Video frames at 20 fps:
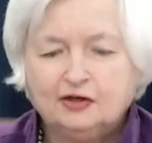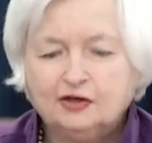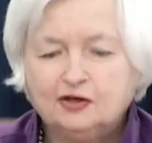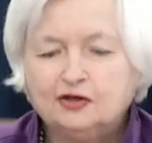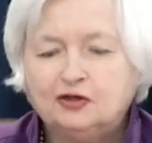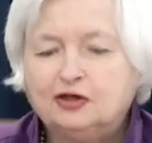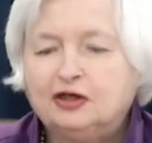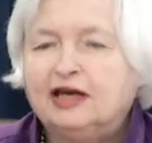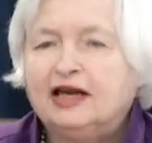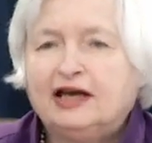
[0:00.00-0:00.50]

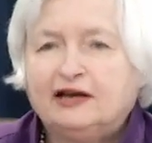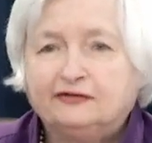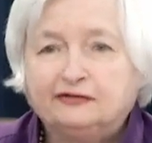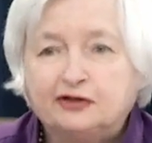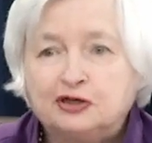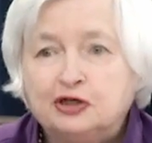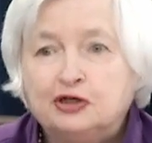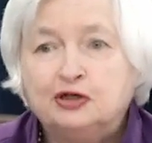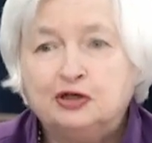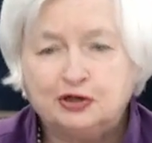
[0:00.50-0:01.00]
Good
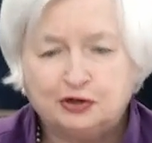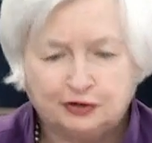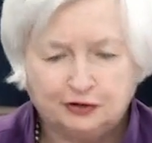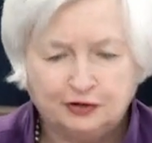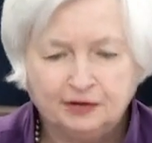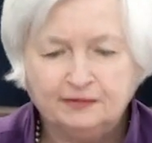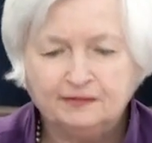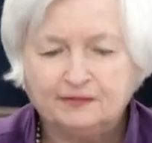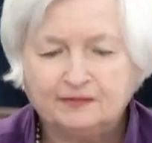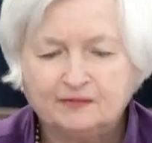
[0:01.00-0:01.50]

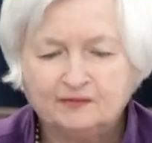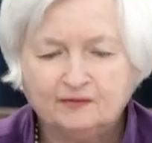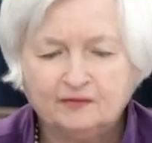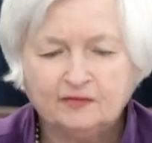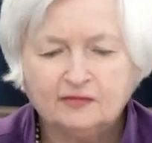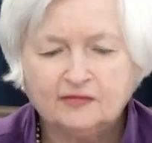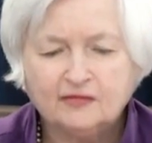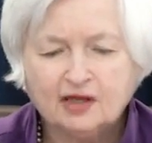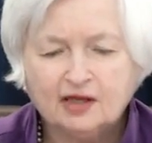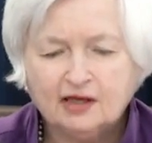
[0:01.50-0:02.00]
afternoon.
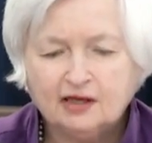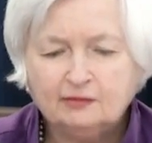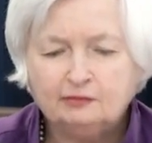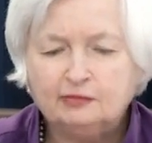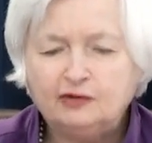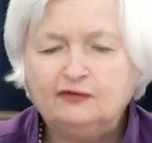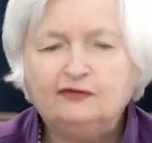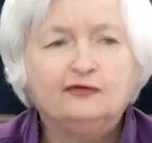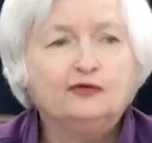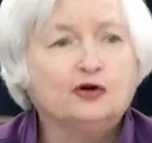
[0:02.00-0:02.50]

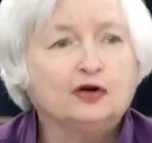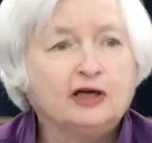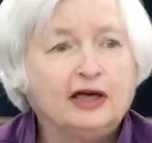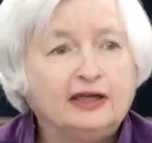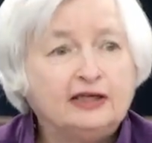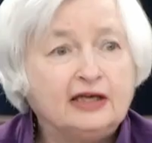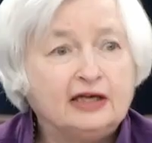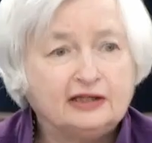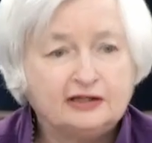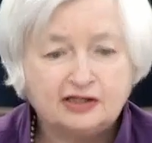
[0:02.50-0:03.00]
Before I
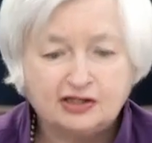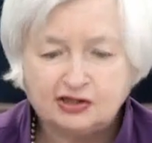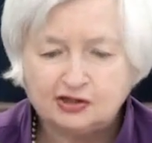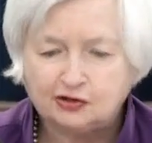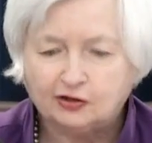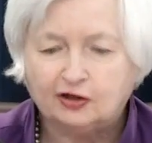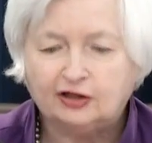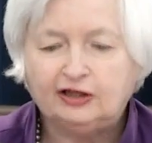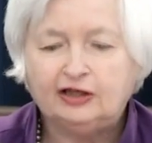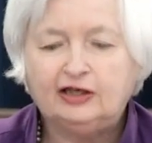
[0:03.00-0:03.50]
get
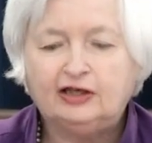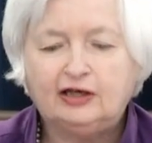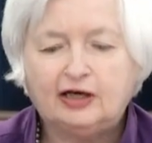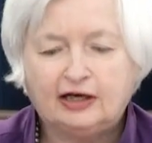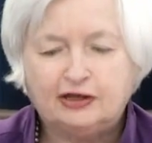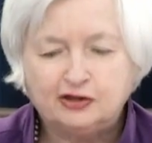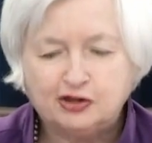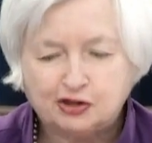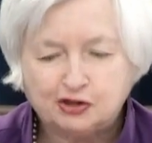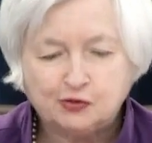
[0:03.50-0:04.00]
started, I
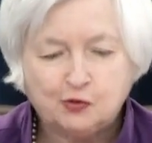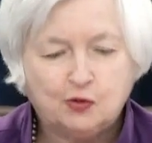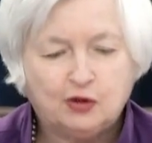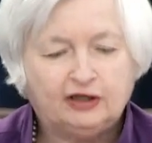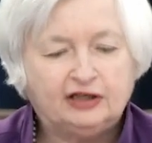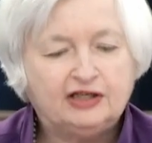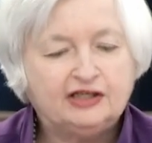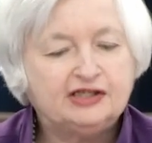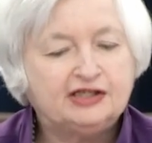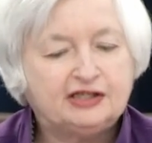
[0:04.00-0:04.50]
just want
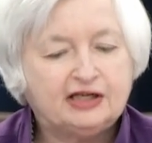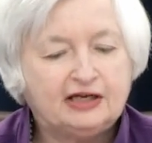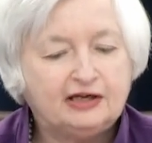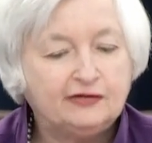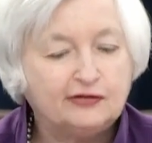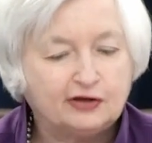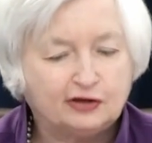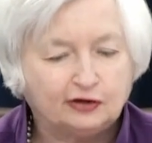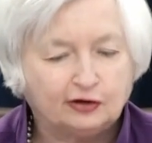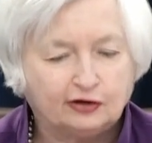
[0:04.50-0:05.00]
to say
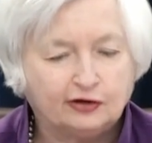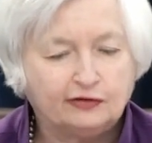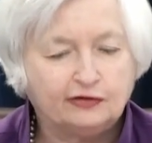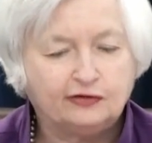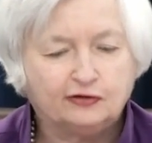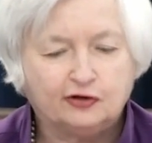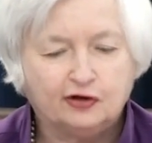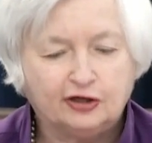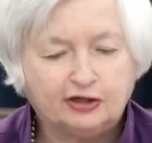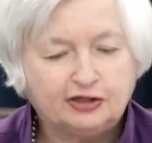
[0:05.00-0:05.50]
that our
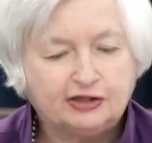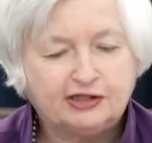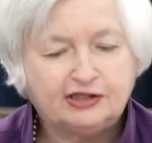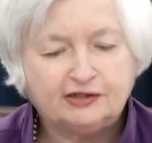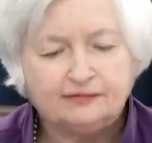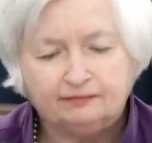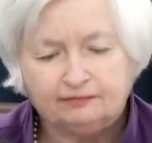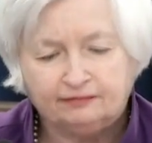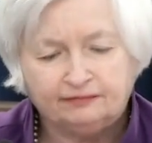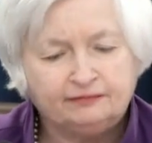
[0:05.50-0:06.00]

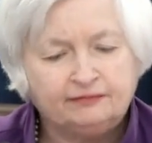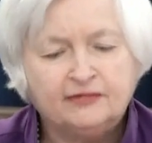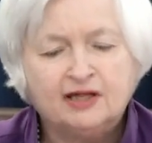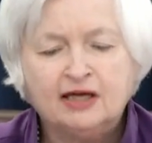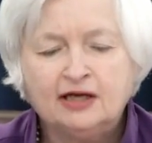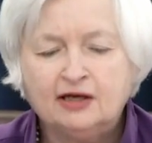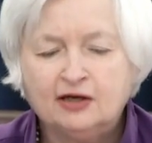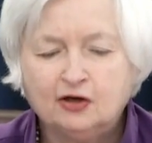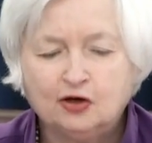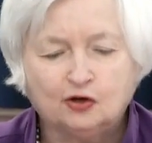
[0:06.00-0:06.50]
thoughts
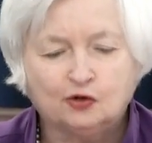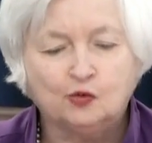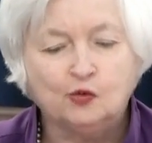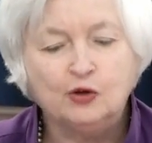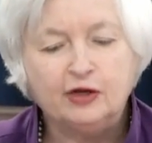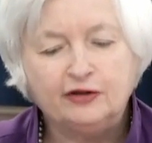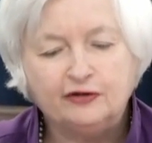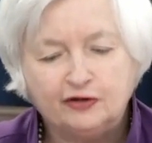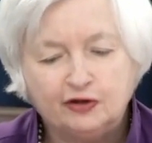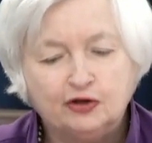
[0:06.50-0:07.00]
are
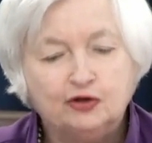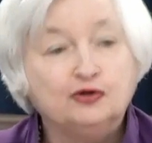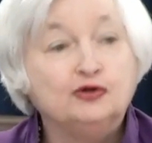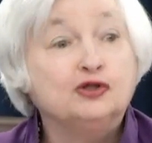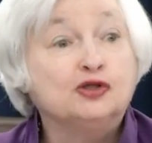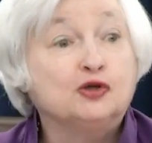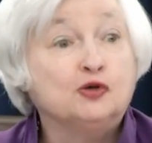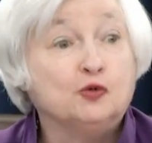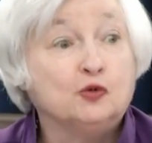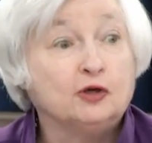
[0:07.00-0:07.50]
with
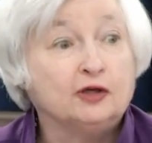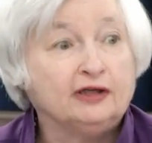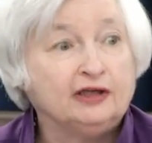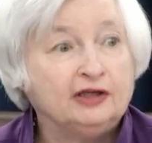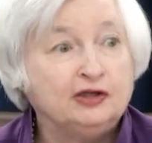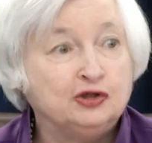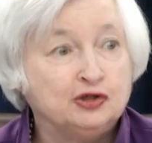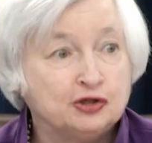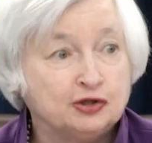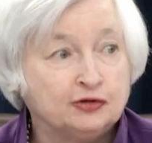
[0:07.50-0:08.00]
those who were
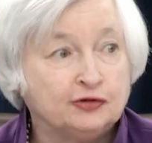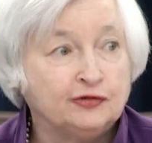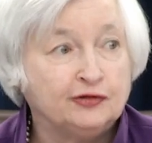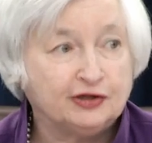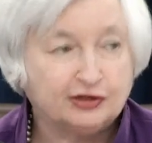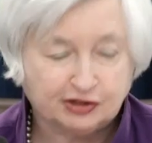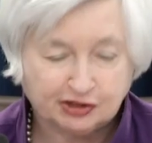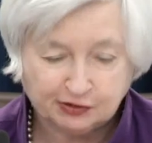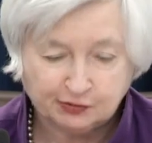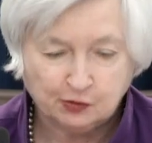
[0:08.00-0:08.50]
injured
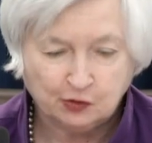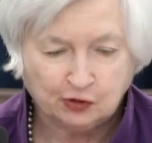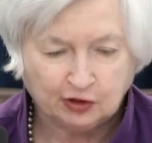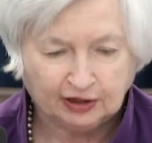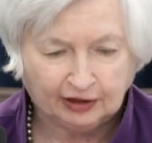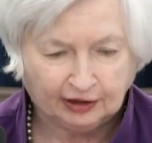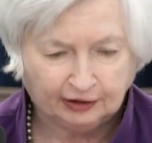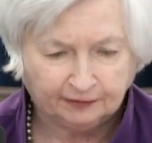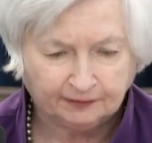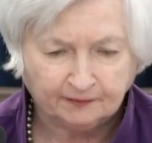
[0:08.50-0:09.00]
this
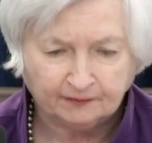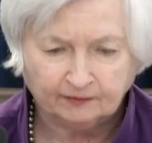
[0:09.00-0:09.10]
morning.